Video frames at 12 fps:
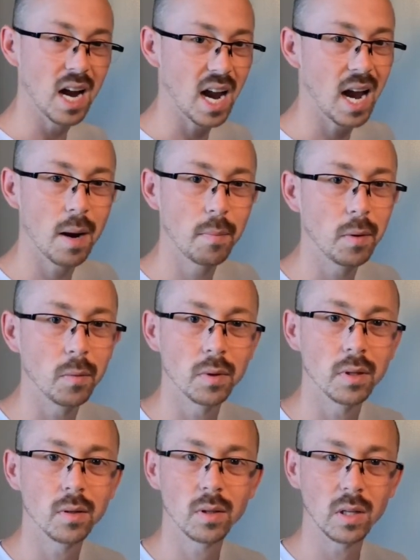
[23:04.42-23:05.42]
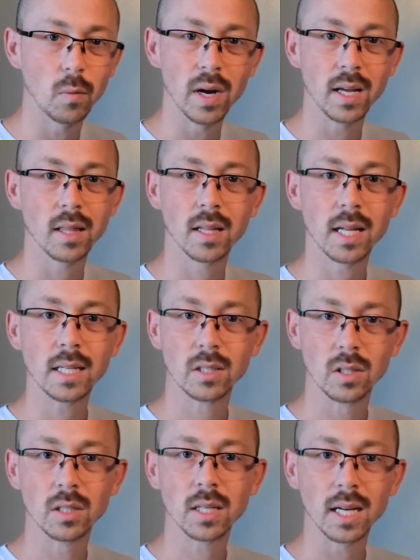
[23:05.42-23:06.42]
not happy with the way that
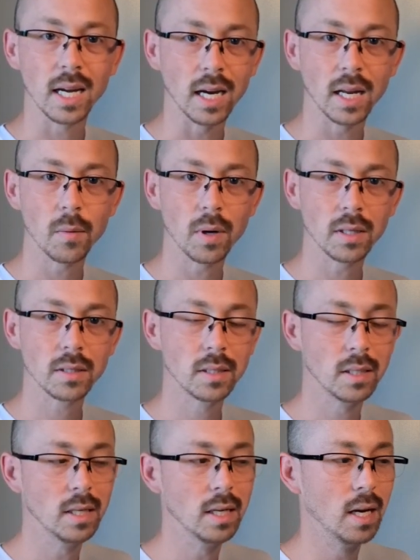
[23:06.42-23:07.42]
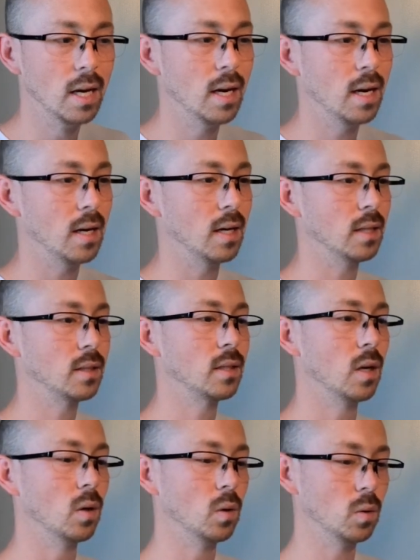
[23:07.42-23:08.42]
that's looking anyways. Uh,
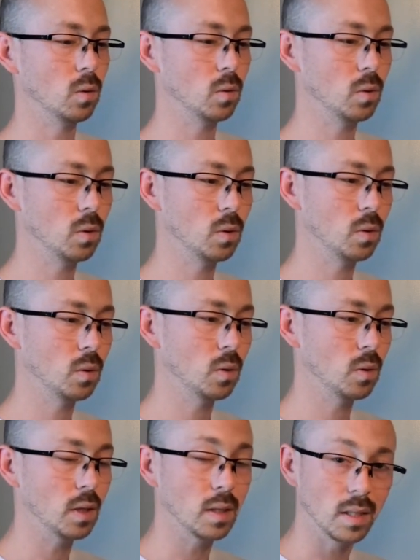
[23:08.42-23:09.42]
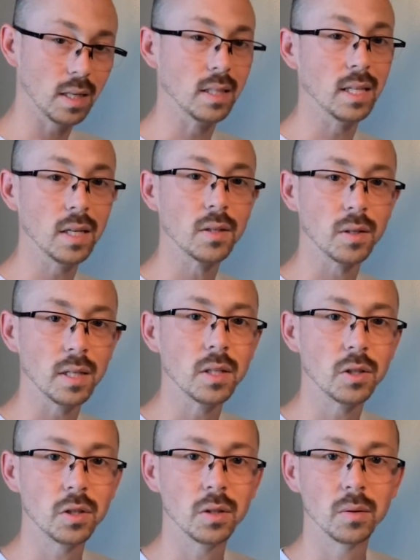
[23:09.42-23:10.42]
so the, the, and the other
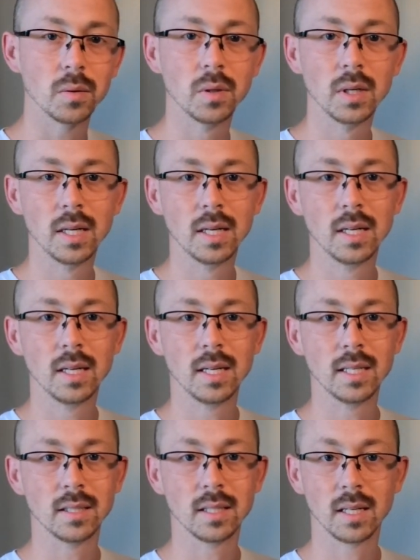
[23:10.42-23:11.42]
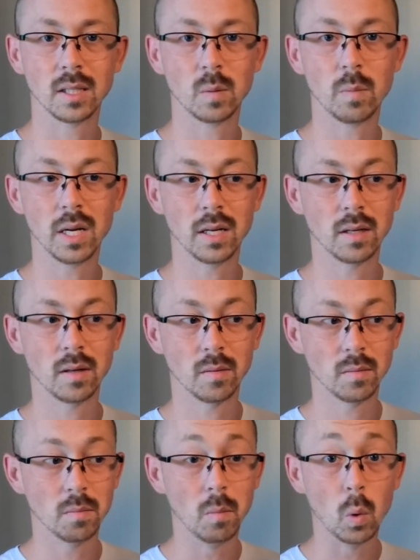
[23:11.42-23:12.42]
issue is that it's
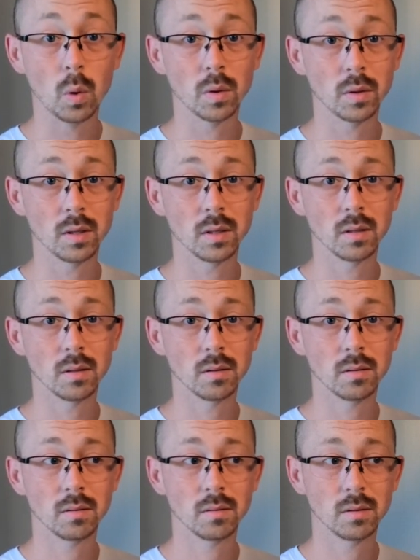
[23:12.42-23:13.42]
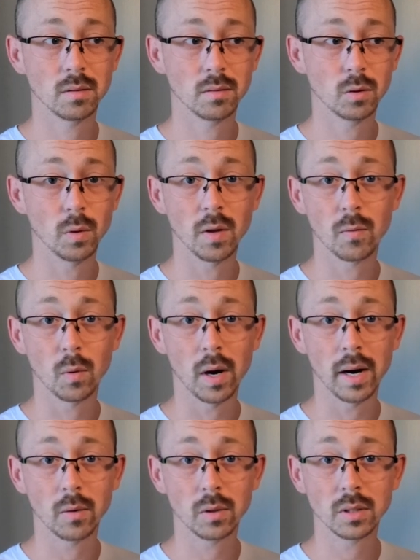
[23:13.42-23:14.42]
been more than
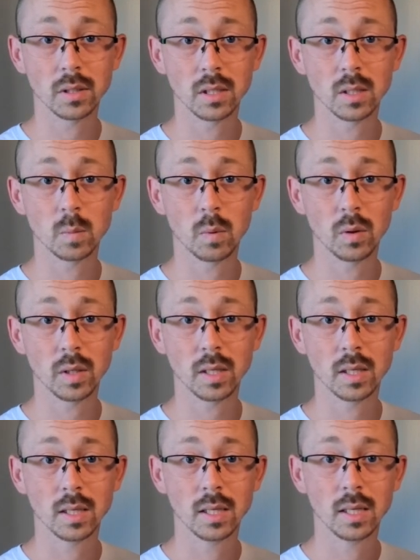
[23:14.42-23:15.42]
twenty-four hours at this point,